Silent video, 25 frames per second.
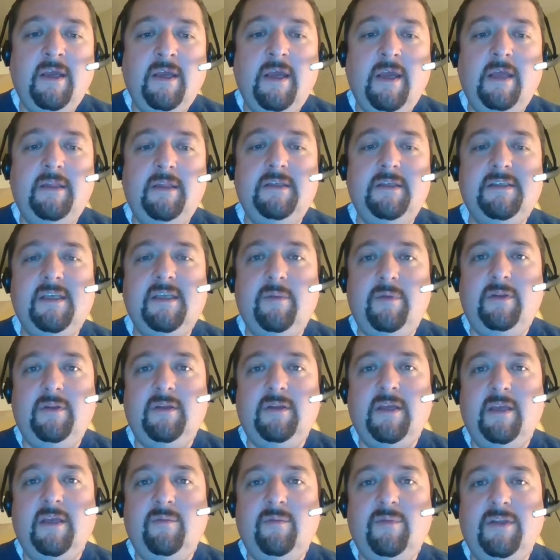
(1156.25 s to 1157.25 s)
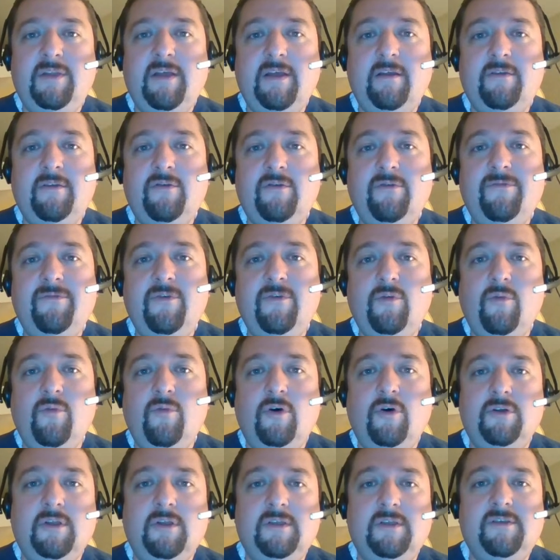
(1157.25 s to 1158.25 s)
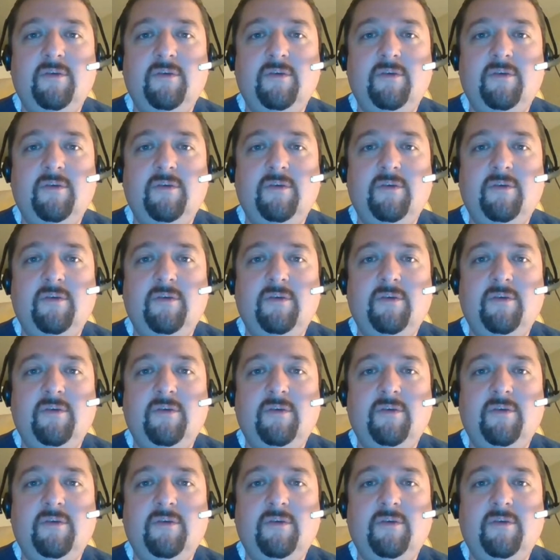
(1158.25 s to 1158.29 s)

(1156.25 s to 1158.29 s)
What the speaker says: and this can be done through view model.